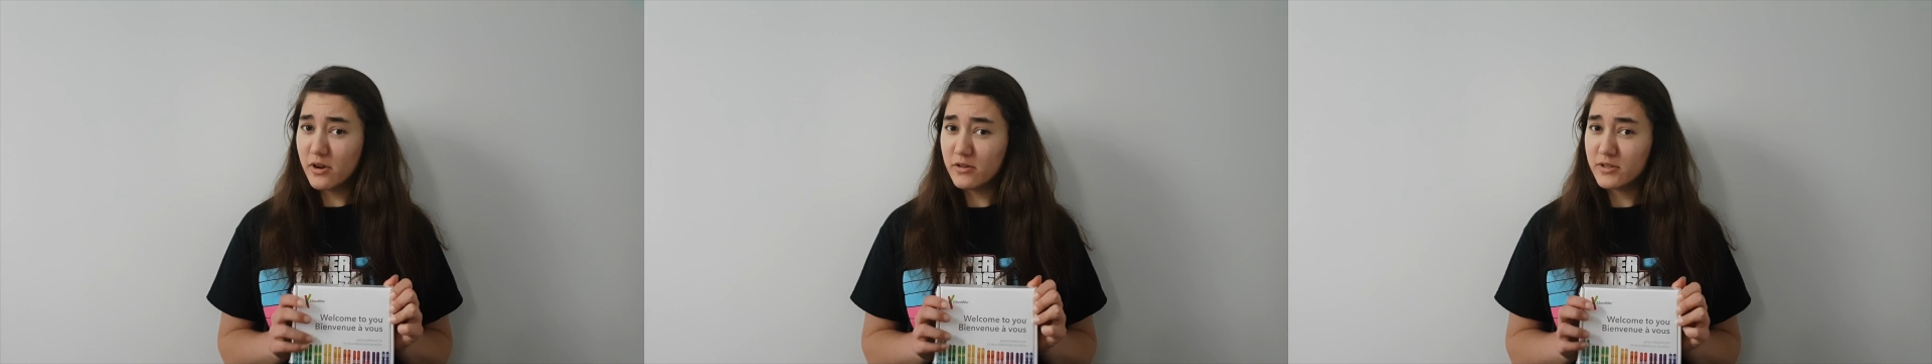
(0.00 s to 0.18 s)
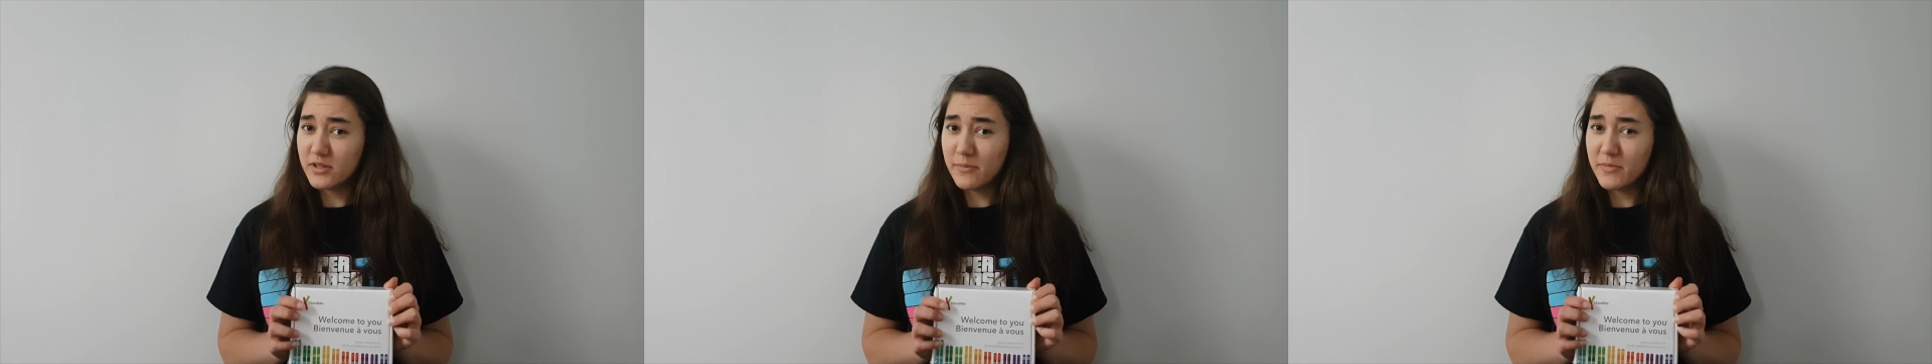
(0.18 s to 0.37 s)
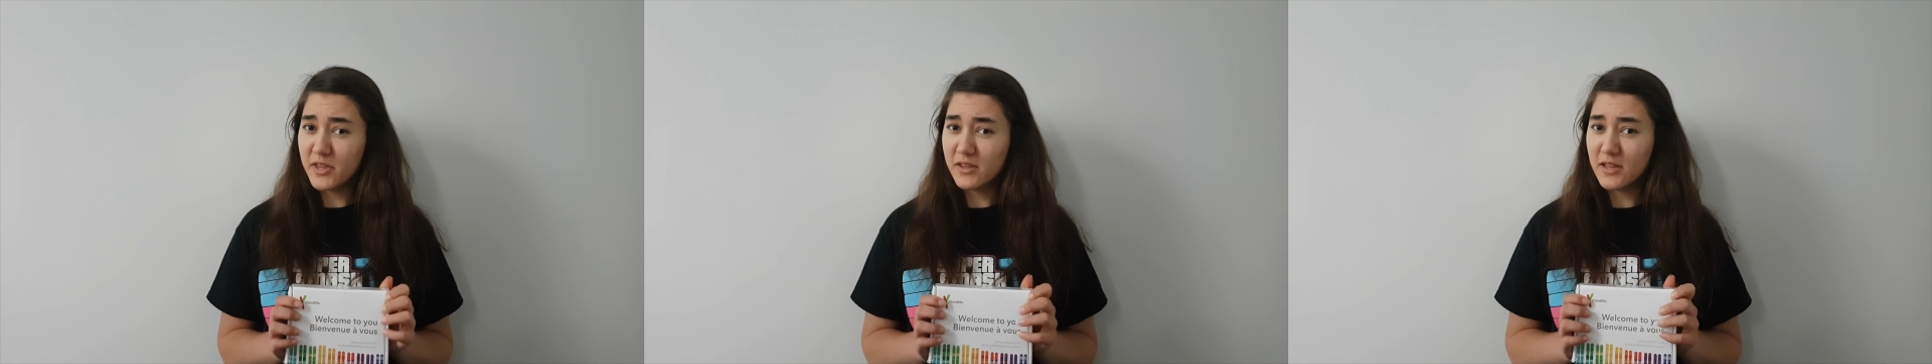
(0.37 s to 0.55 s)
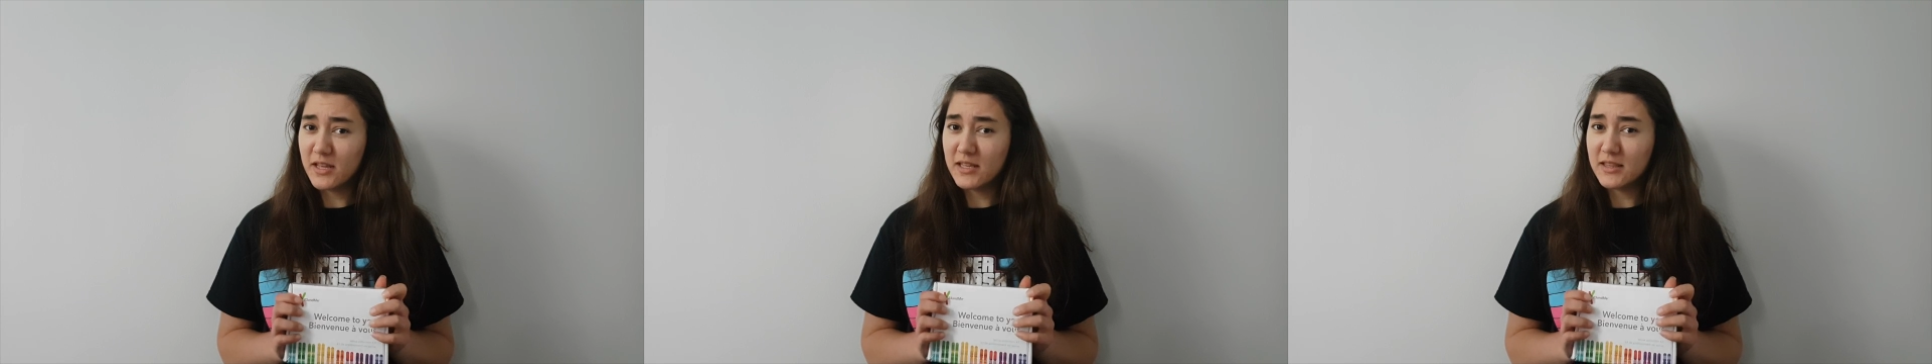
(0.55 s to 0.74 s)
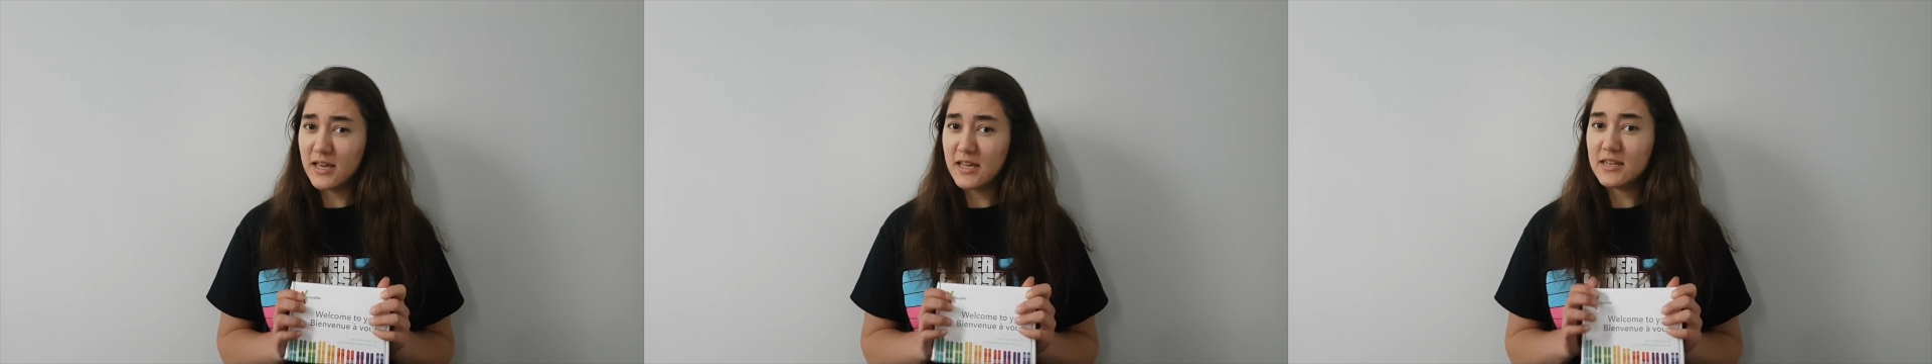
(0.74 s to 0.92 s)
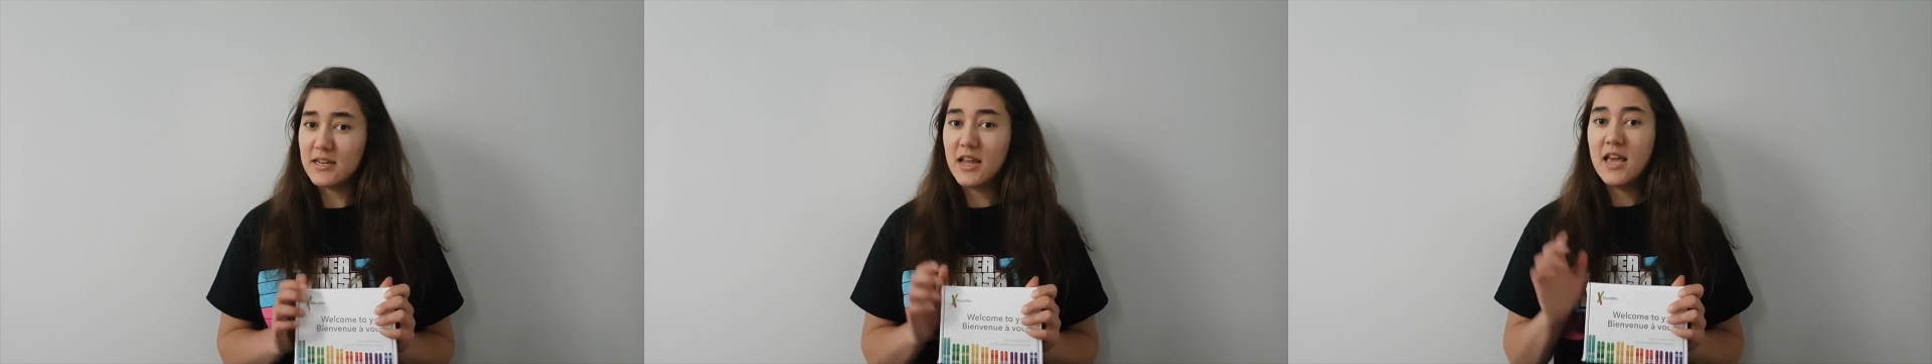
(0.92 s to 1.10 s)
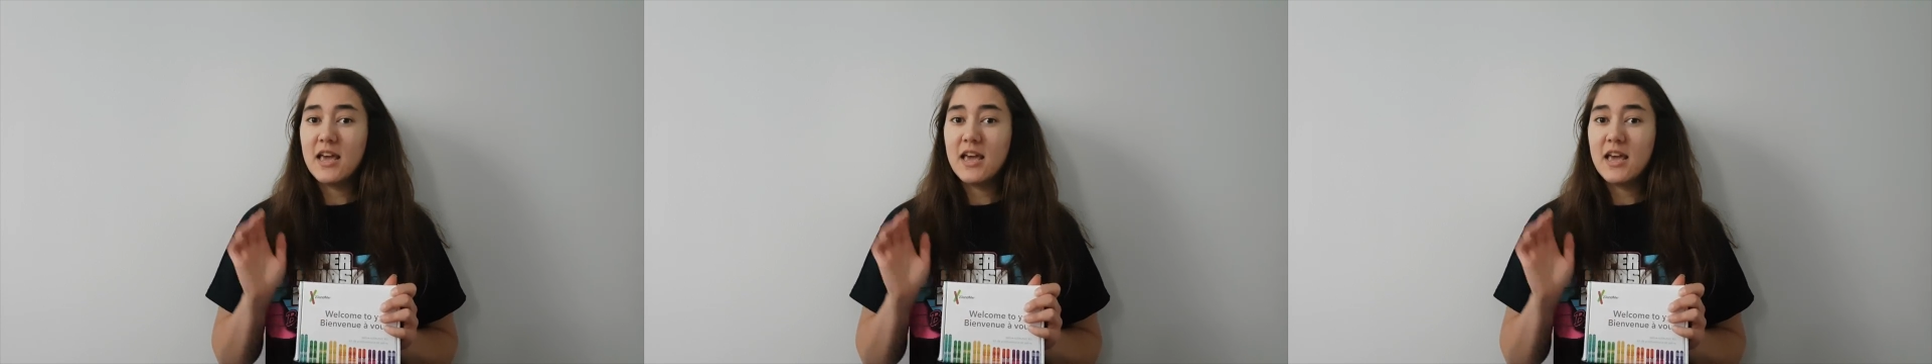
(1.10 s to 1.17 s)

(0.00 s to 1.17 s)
or something like that.